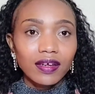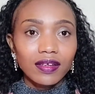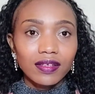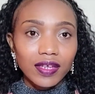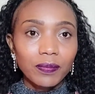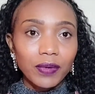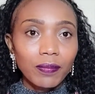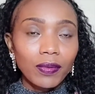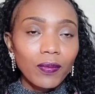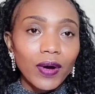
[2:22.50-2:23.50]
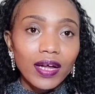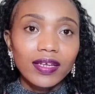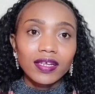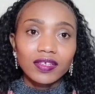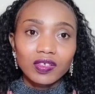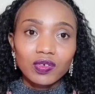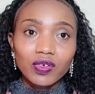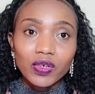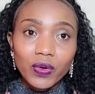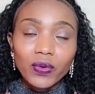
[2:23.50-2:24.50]
step number one, is to
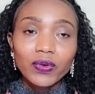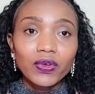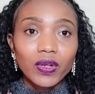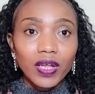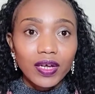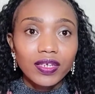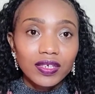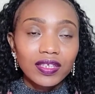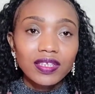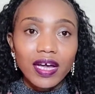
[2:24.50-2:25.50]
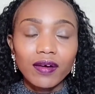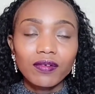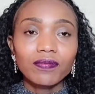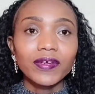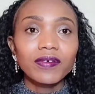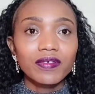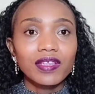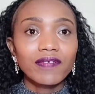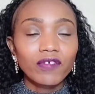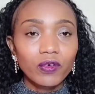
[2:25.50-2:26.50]
know your learning style, because
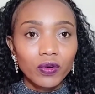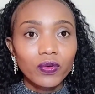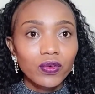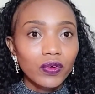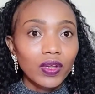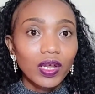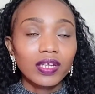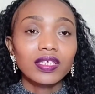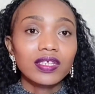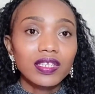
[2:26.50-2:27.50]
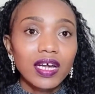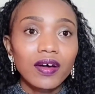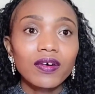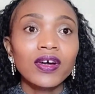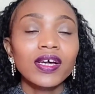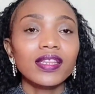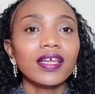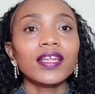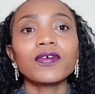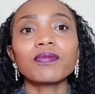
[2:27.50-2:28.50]
if you don't know your learning style,
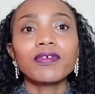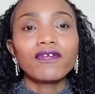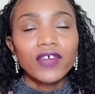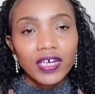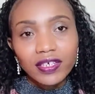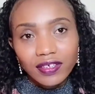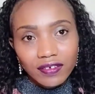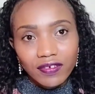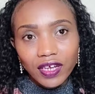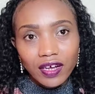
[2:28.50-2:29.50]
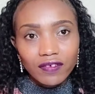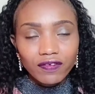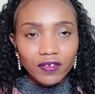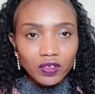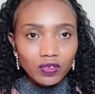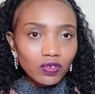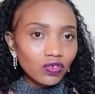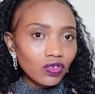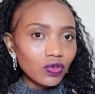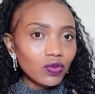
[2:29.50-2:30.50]
then it will be very difficult for you
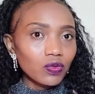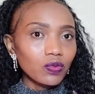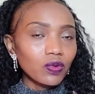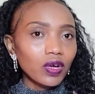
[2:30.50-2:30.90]
to